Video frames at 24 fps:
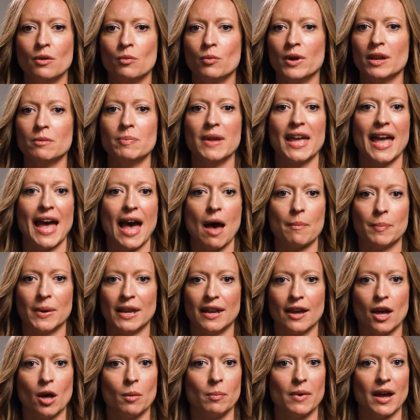we'd be happy
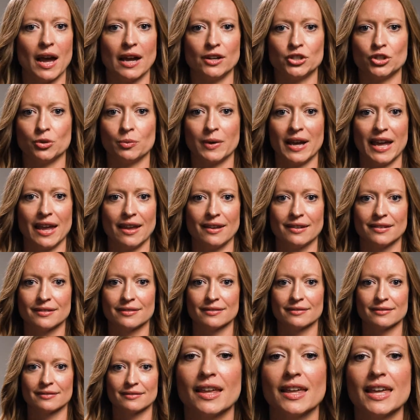to help guide your way.
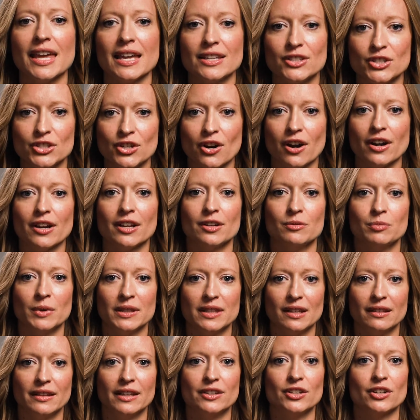Get started with
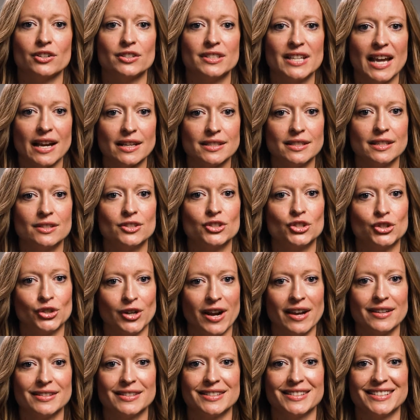the lender Texans
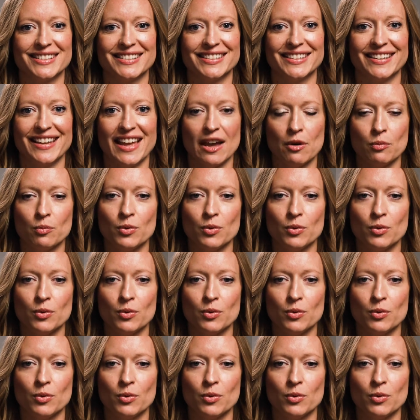Trust at